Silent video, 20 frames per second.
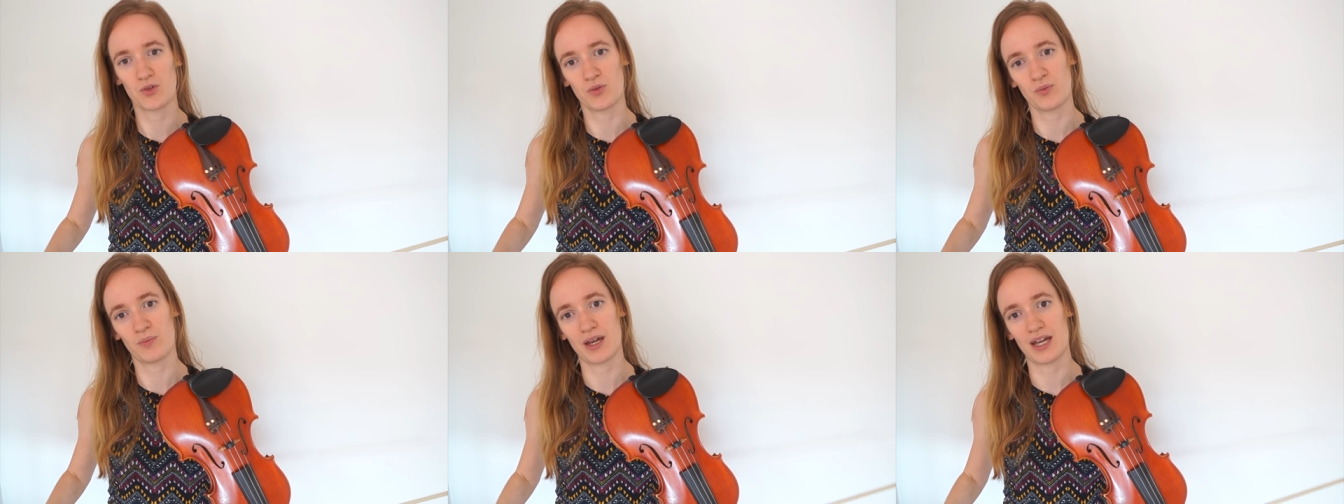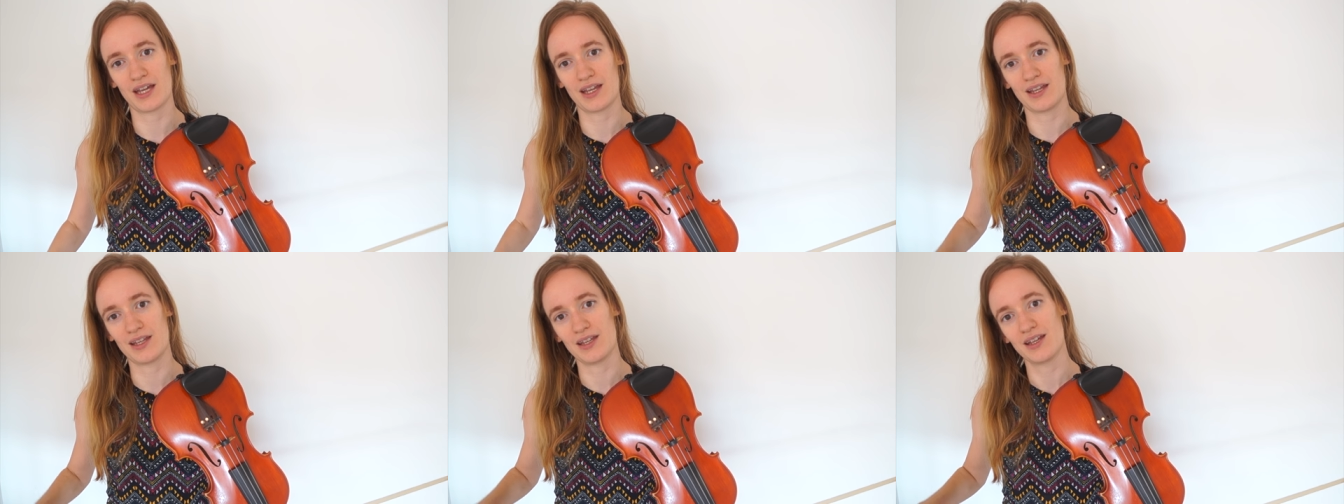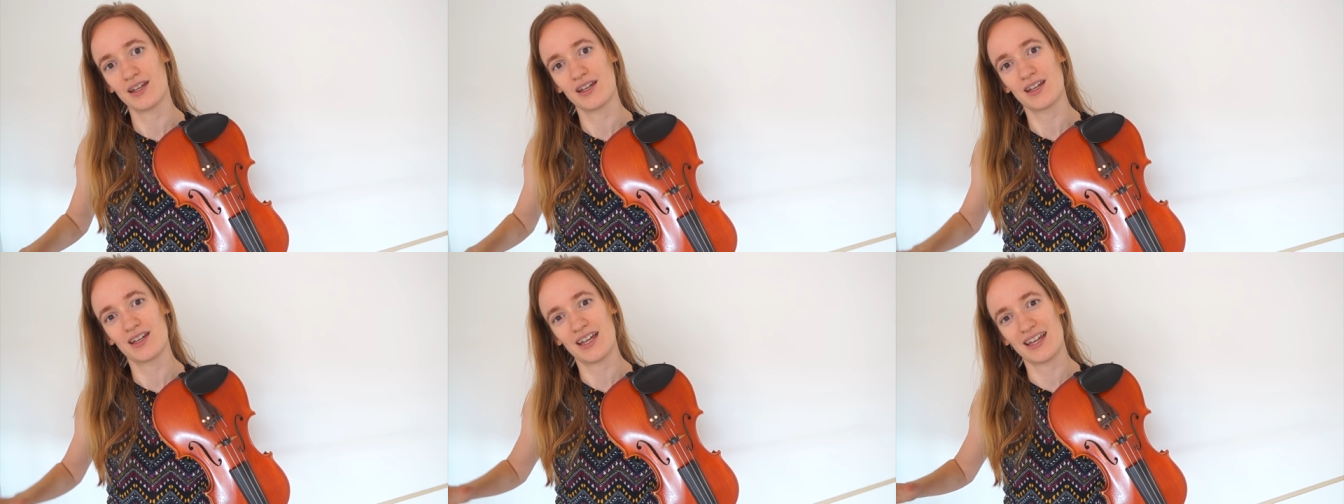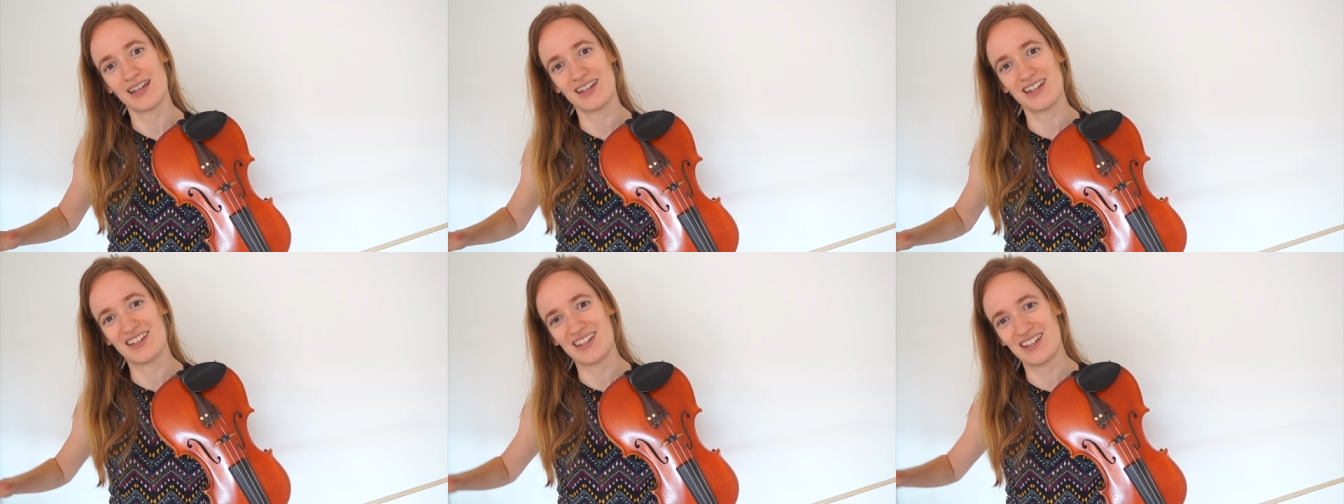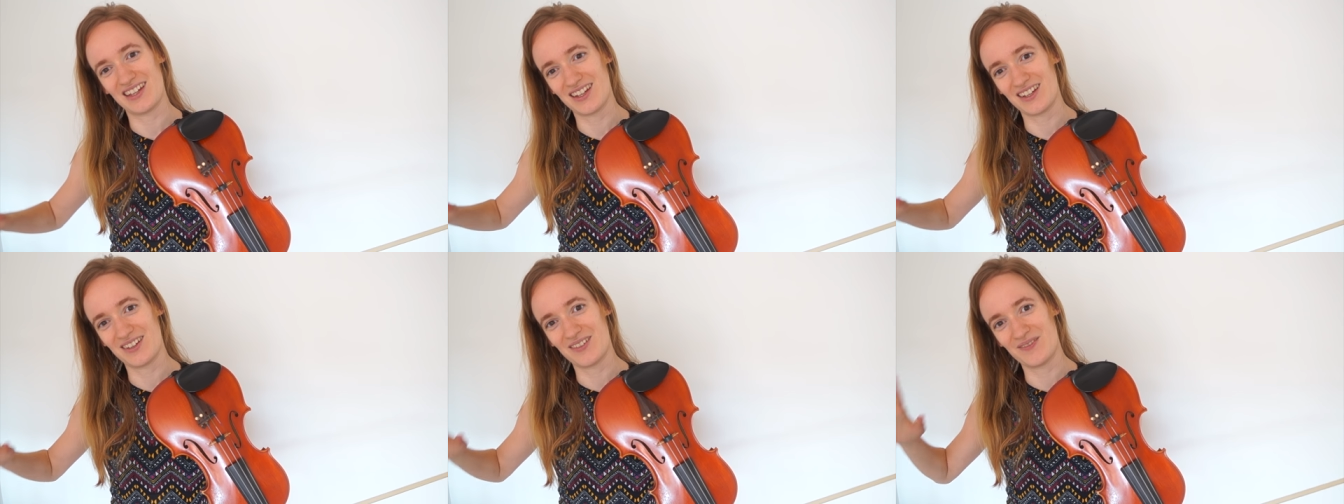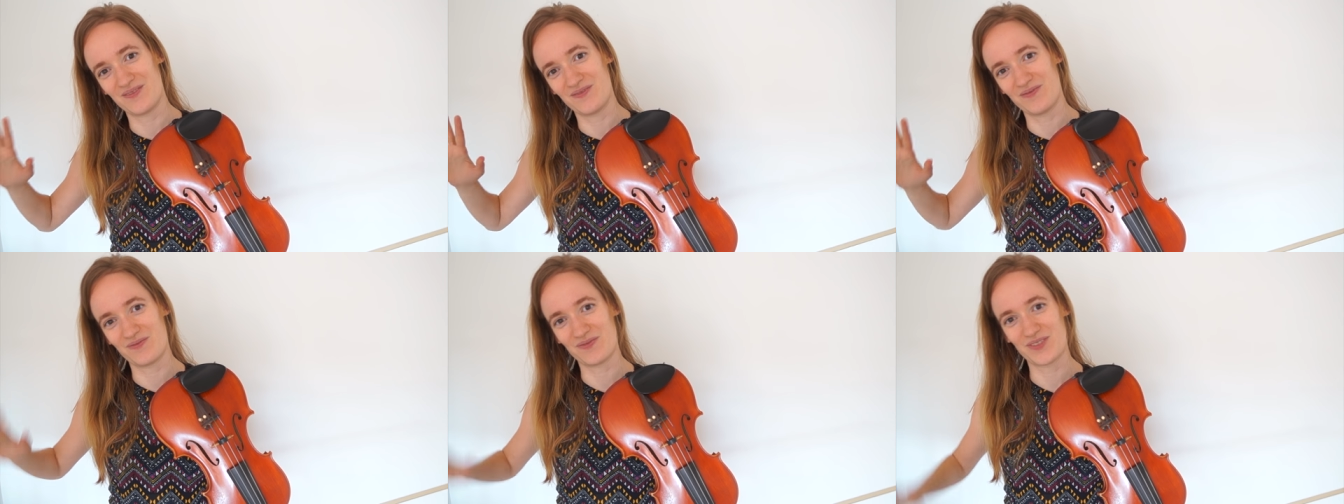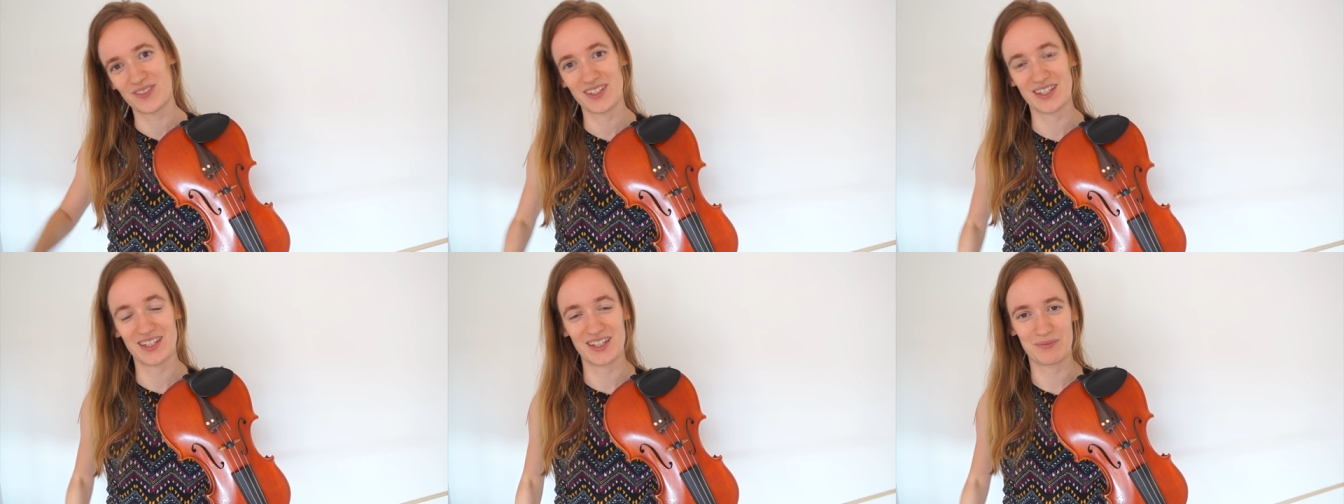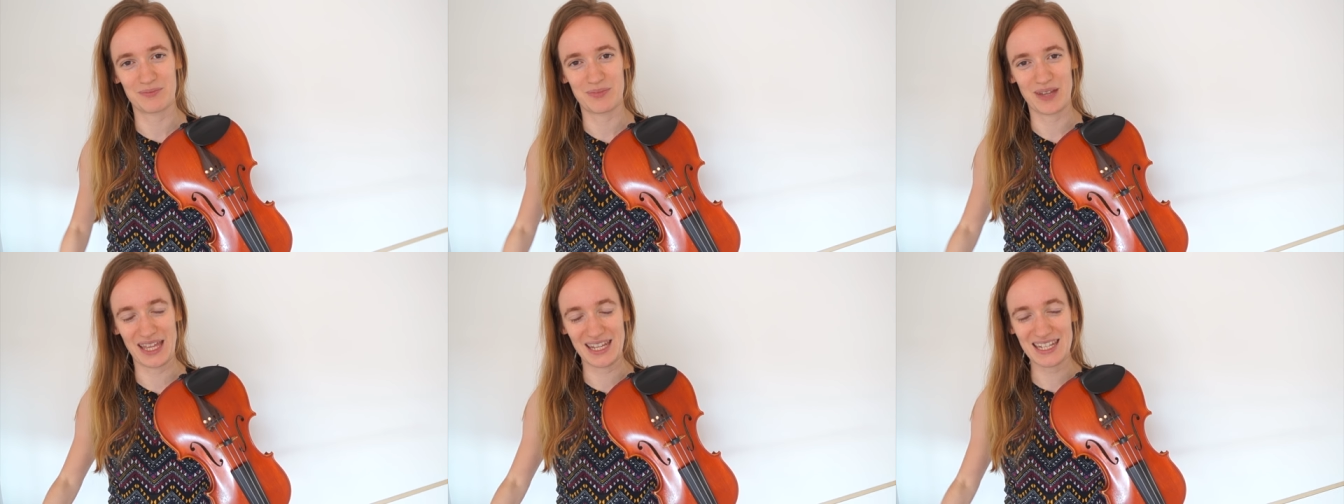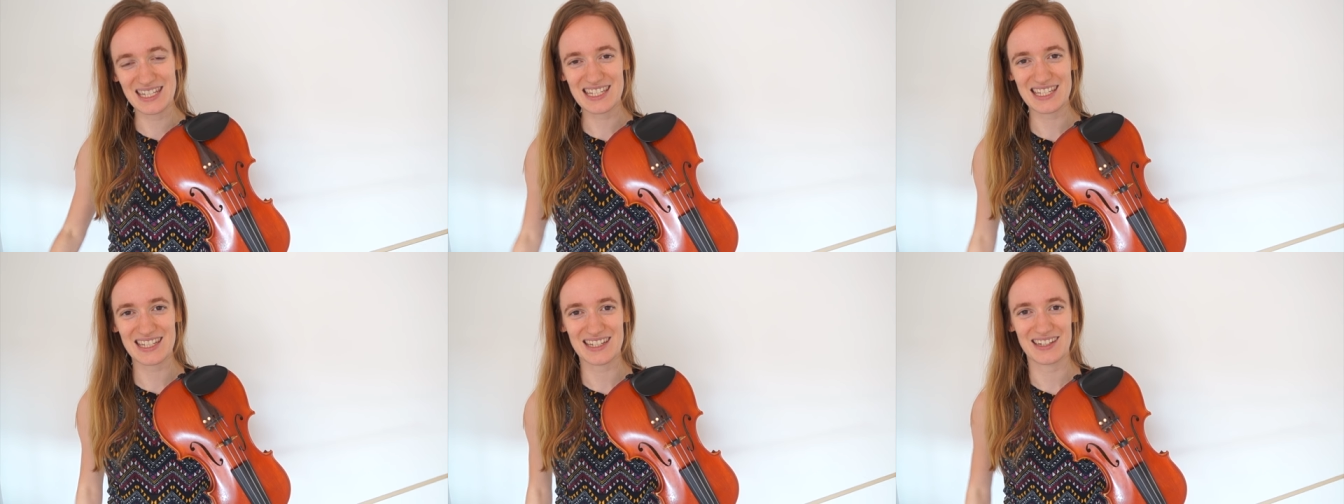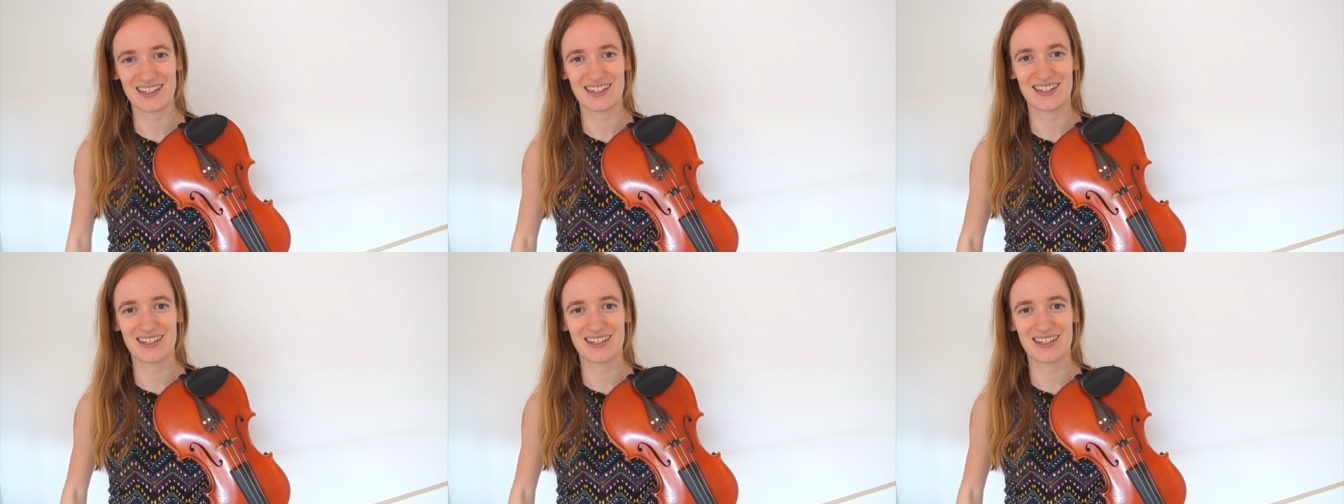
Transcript: on my um, uh, pants.